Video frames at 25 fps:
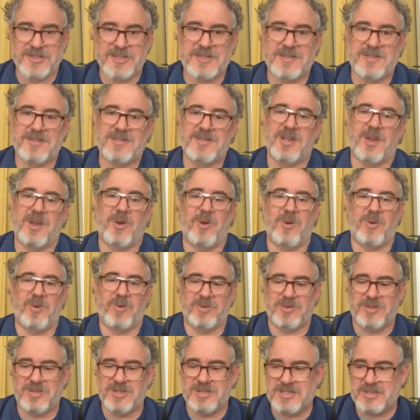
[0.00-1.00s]

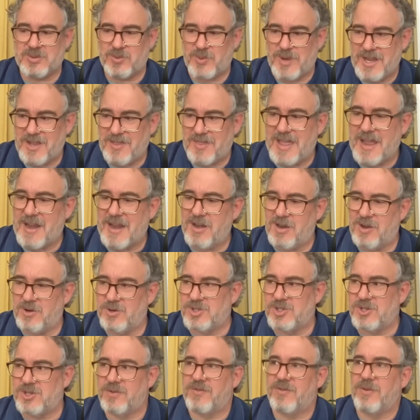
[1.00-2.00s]
So dissuade that
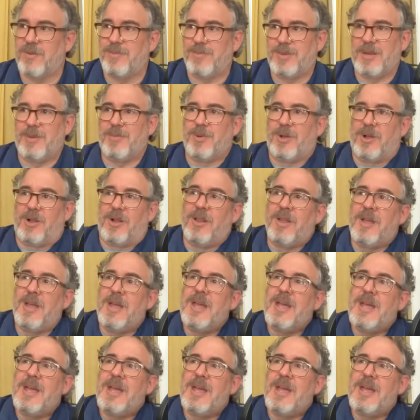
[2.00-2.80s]
notion from people.